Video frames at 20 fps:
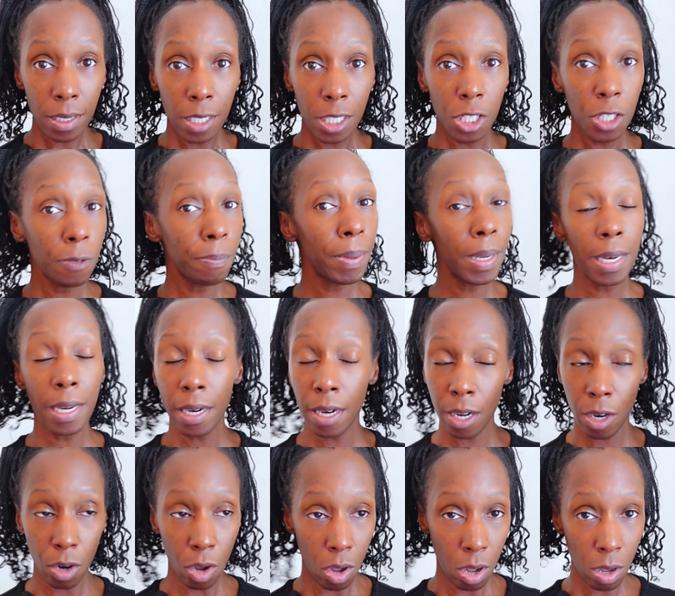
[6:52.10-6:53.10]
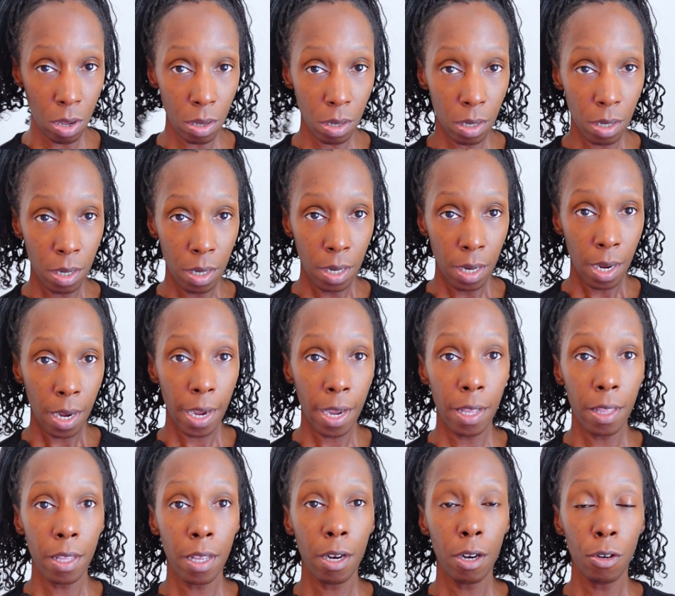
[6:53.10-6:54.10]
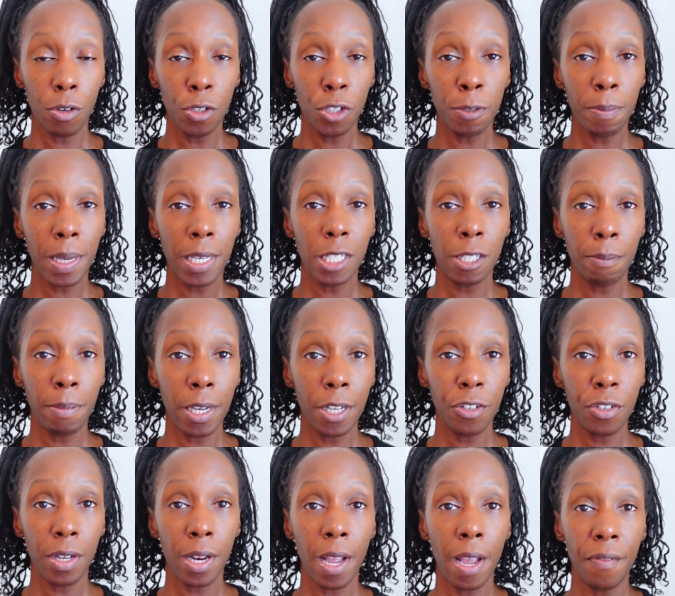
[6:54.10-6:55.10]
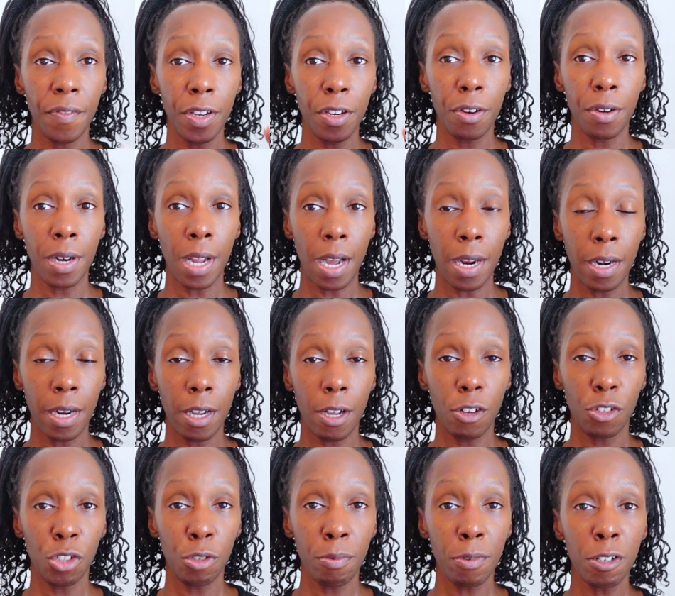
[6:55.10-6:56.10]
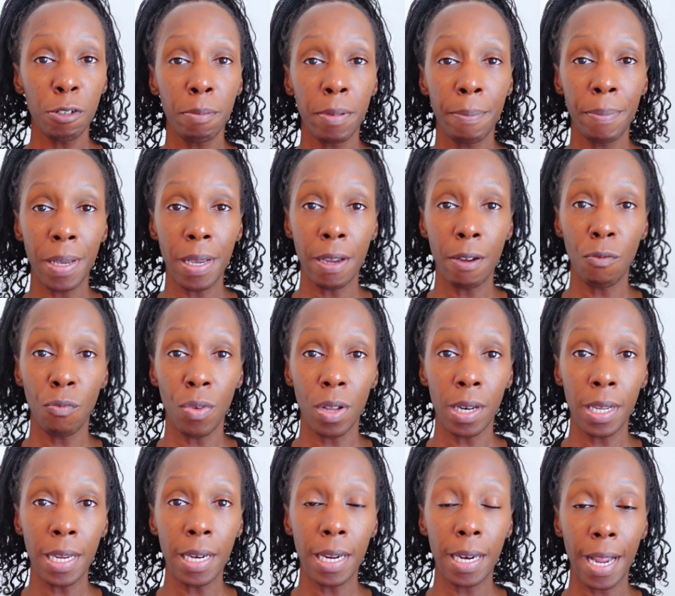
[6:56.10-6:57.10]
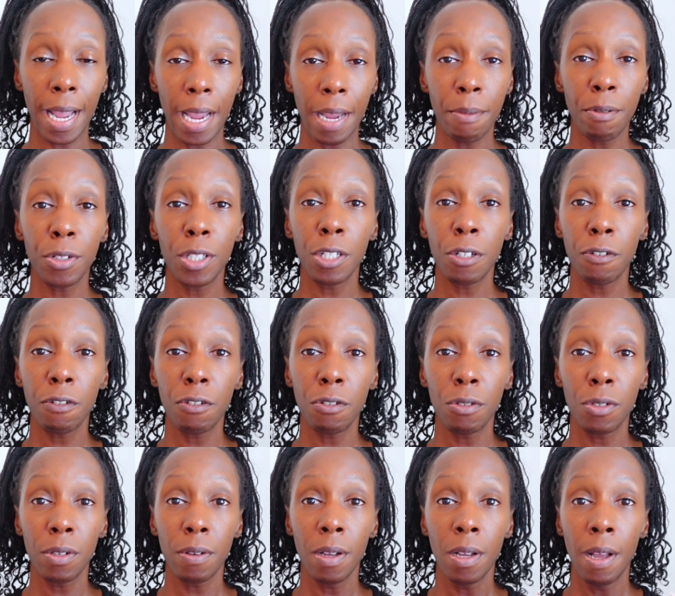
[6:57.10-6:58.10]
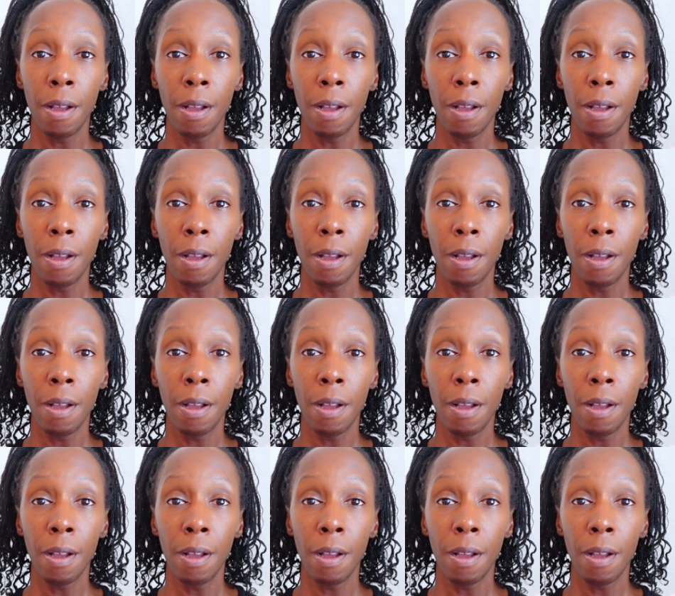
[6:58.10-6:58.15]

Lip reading: spending it all. And then a loose-based budget, having your non-negotiables, but being willing and able to